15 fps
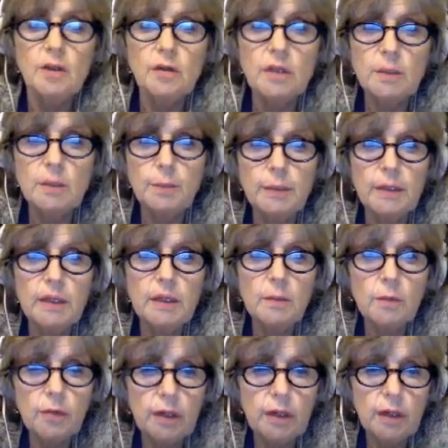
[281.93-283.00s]
So the
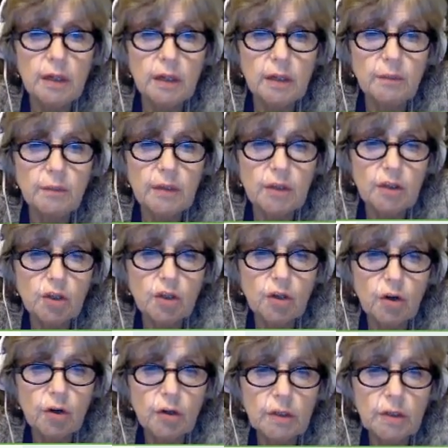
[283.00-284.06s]
spleen meridian
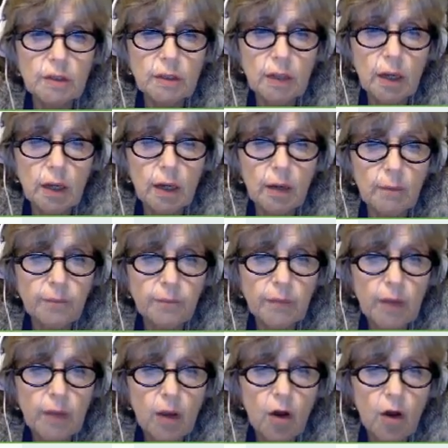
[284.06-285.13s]
starts
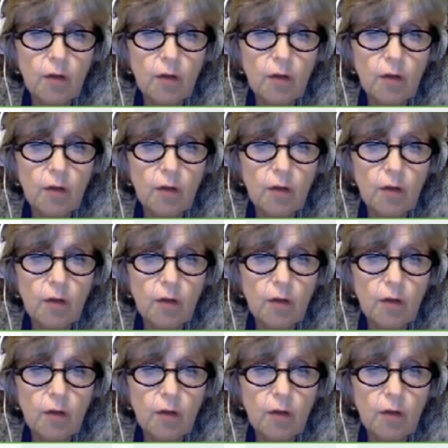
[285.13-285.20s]
on